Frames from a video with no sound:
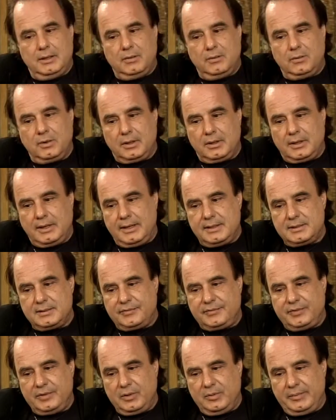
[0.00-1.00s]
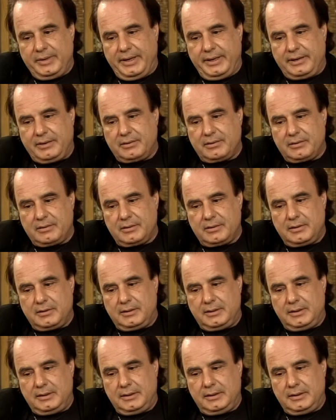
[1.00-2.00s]
Well, as a filmmaker,
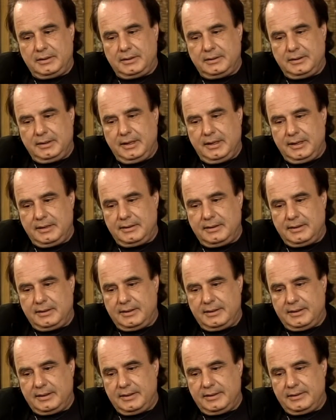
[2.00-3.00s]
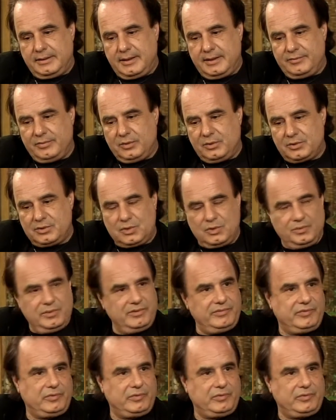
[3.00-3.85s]
again, I've also been